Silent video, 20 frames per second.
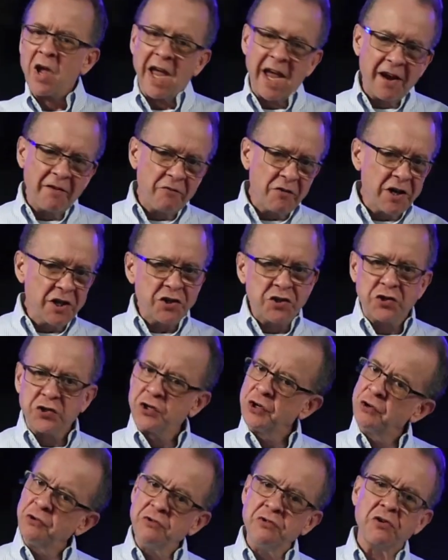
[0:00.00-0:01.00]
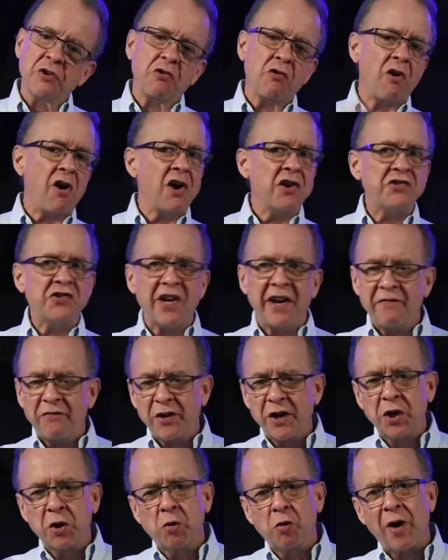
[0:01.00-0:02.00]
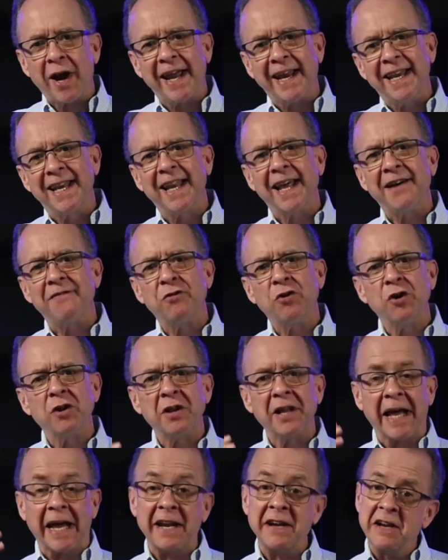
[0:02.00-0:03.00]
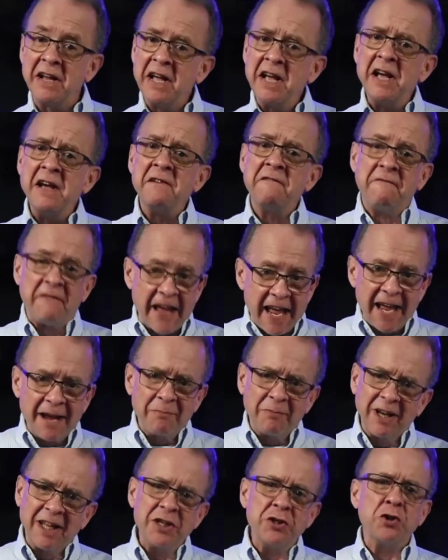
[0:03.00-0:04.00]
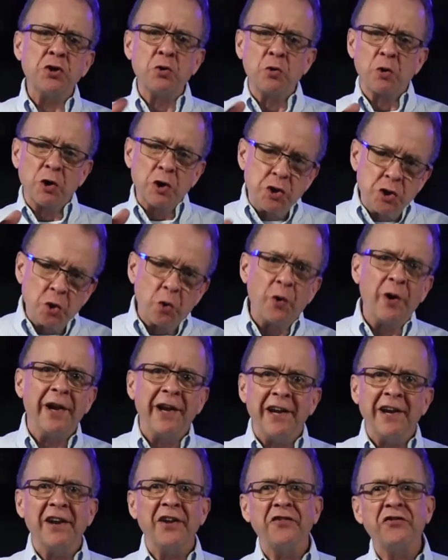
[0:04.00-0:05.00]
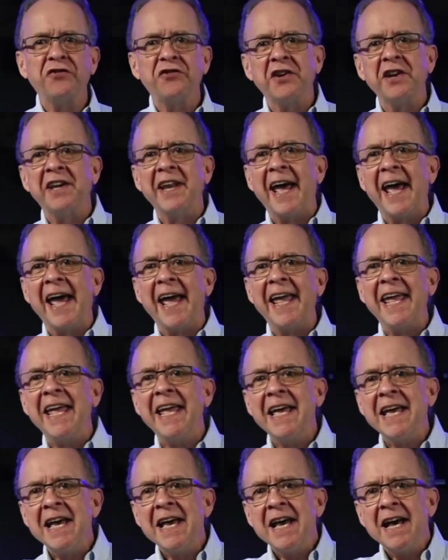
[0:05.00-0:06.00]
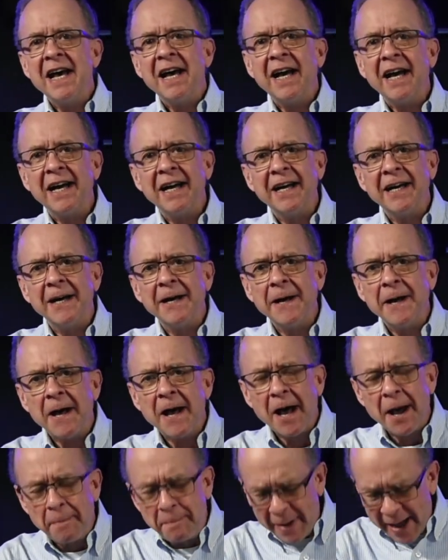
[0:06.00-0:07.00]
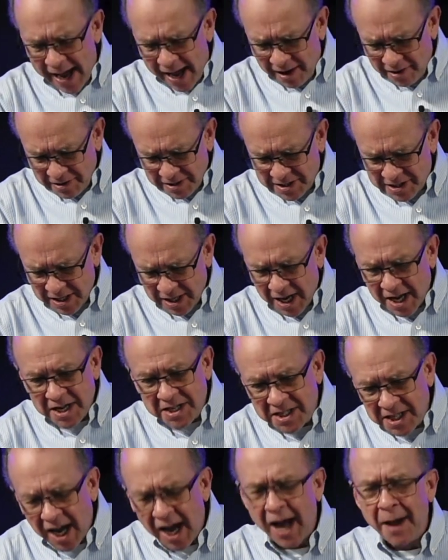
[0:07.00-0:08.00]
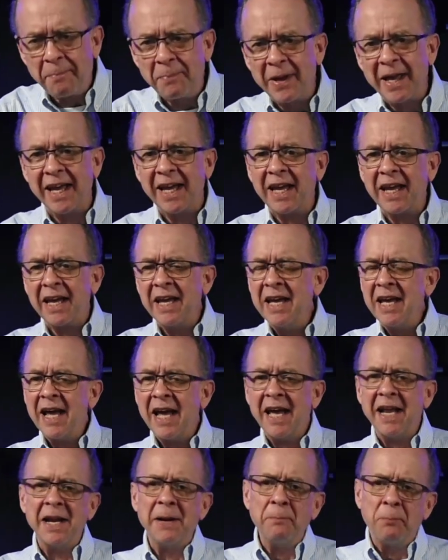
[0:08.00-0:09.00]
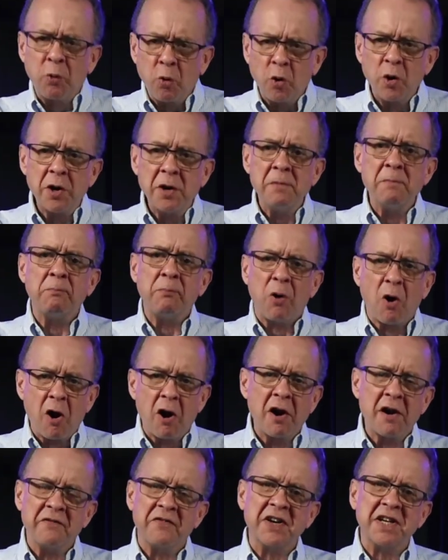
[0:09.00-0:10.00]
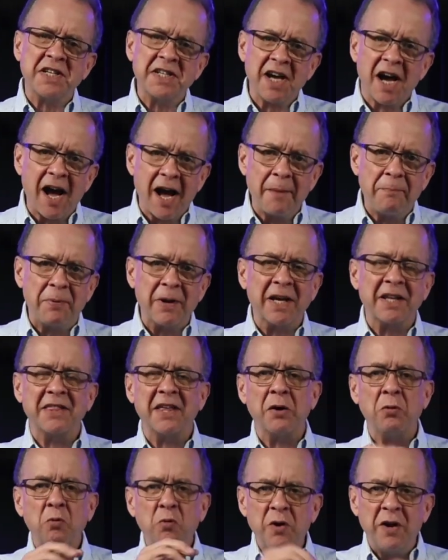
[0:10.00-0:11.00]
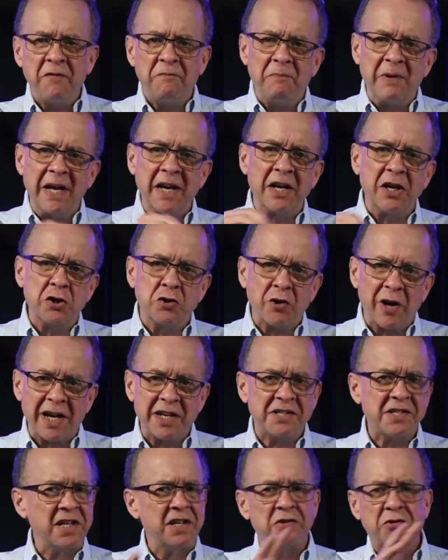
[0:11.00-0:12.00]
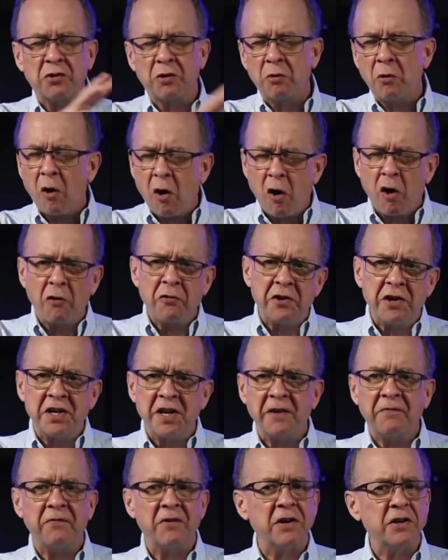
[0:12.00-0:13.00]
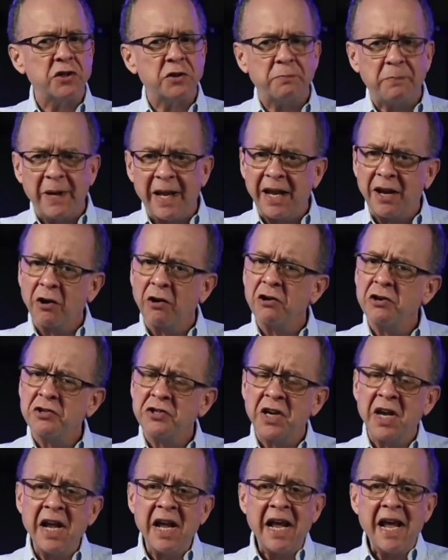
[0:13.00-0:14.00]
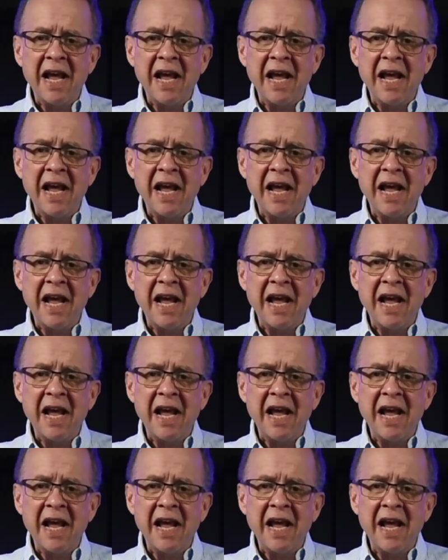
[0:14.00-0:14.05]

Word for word: every student across every grade level, and families who are joining us today uh, about a topic, an important part of a topic that we've been addressing through all the different speakers.